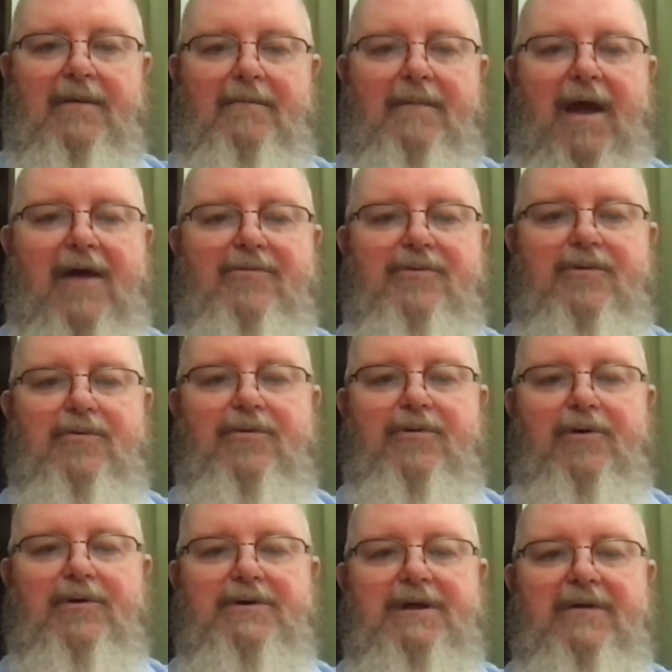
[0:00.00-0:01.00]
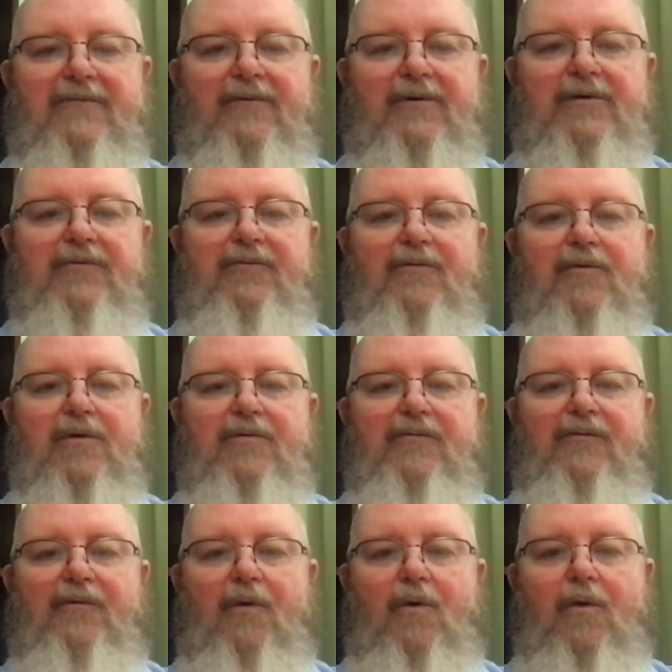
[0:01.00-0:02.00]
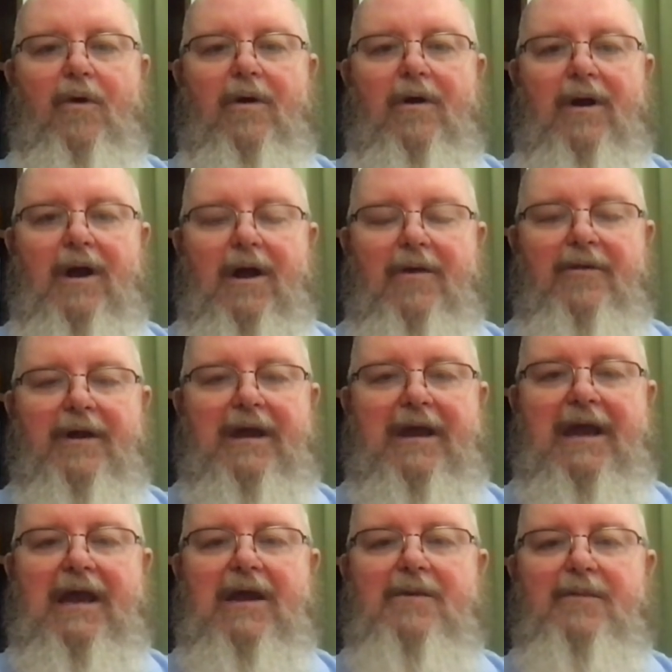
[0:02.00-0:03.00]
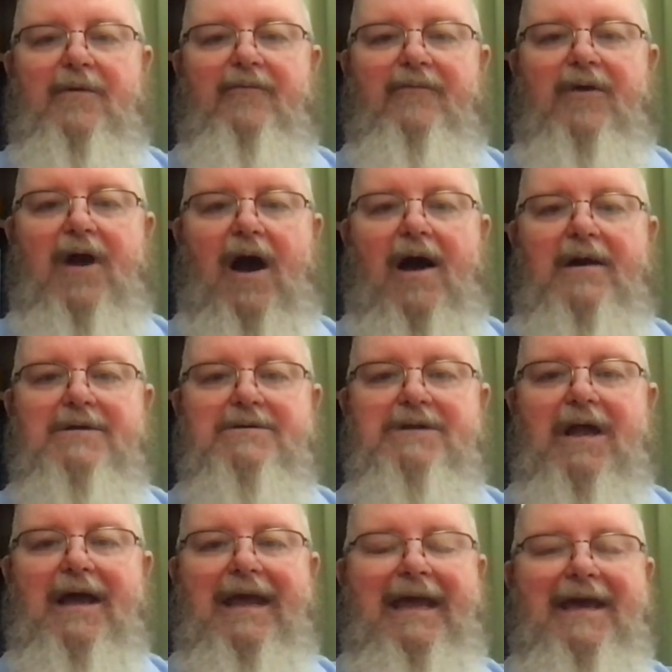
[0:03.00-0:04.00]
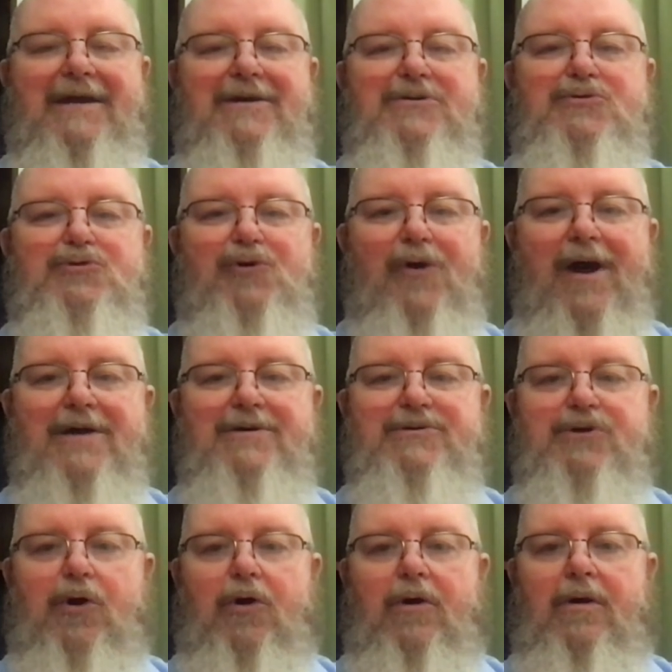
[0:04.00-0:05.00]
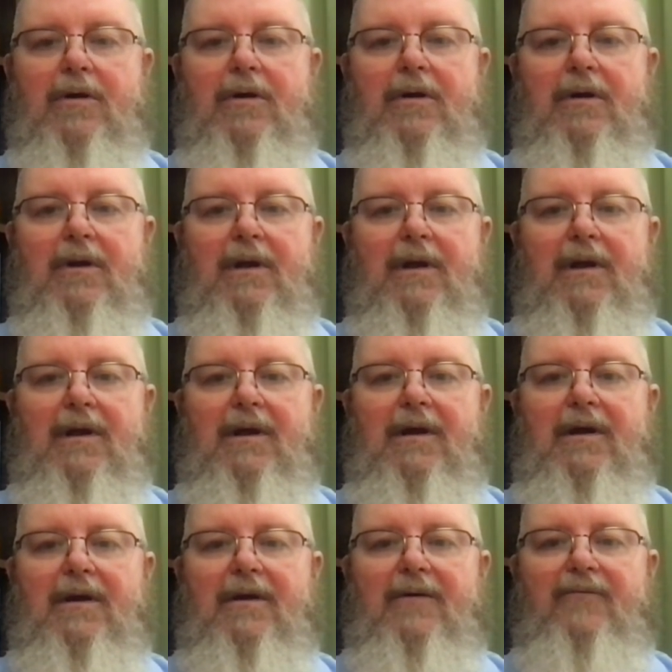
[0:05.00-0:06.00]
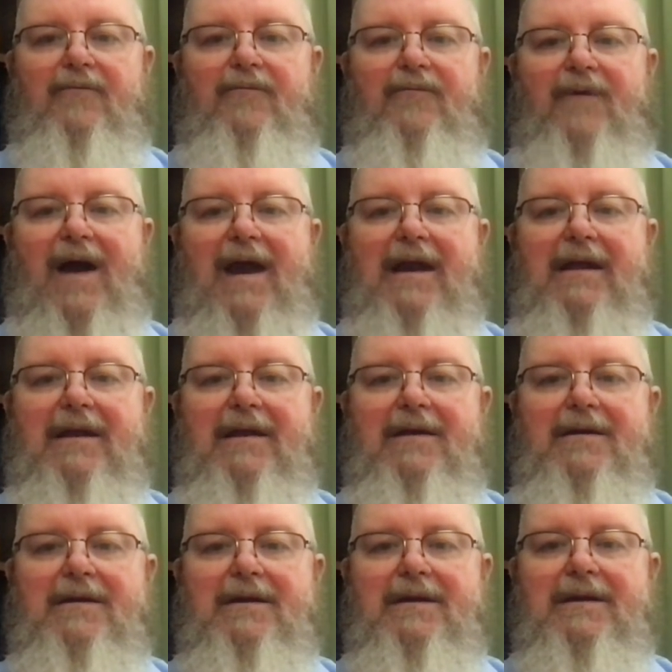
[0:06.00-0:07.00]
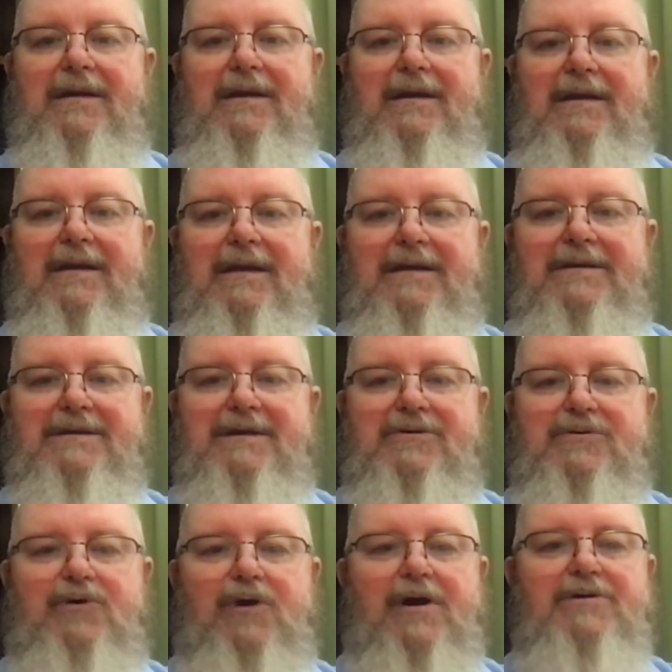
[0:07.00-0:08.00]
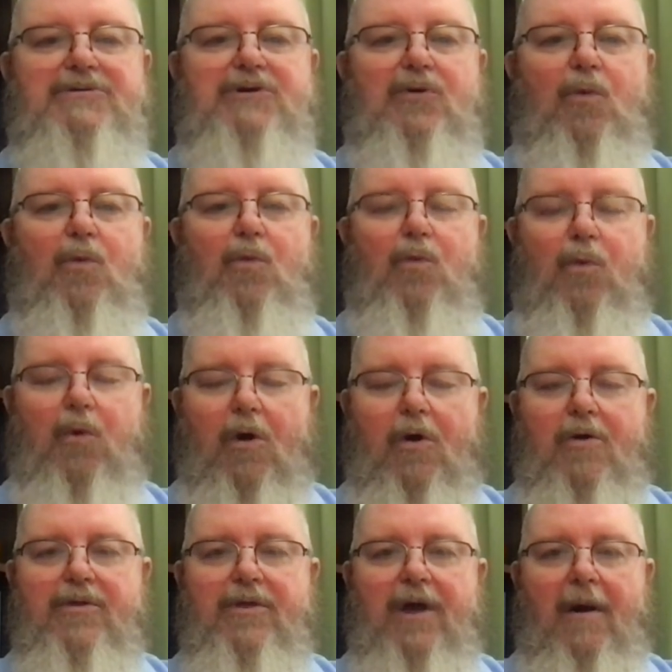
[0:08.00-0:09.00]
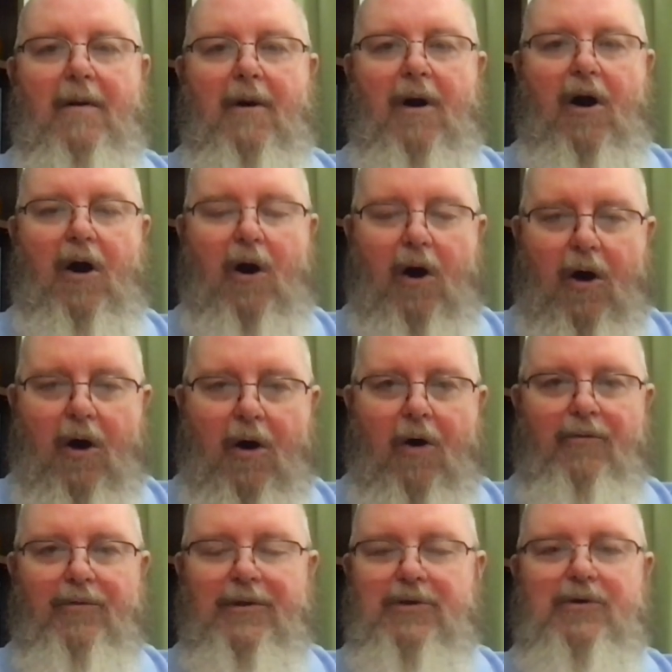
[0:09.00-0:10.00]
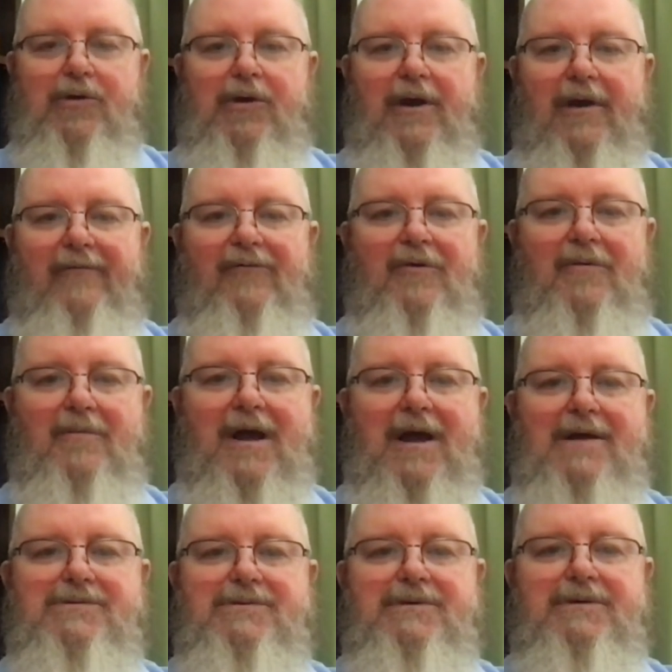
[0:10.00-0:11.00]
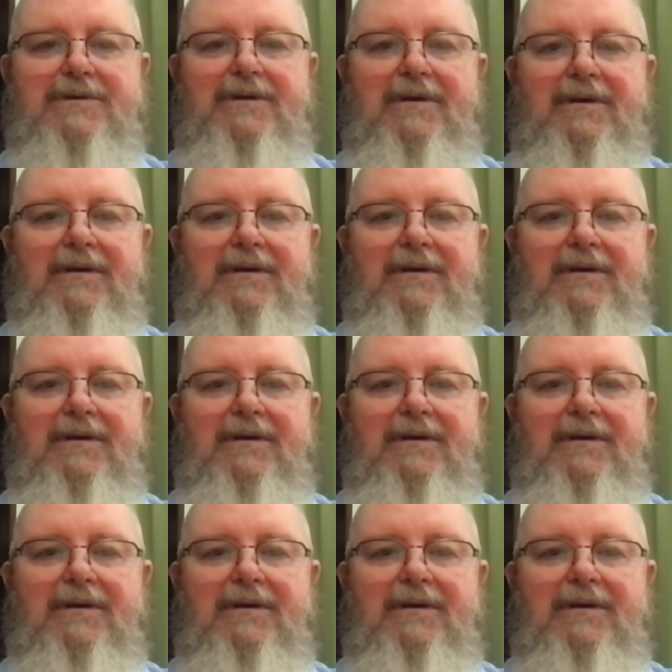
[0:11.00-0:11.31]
Matthew 13, verse 44 The kingdom of God is like hidden treasure. Finding it is a treasure worth all that you could ever imagine.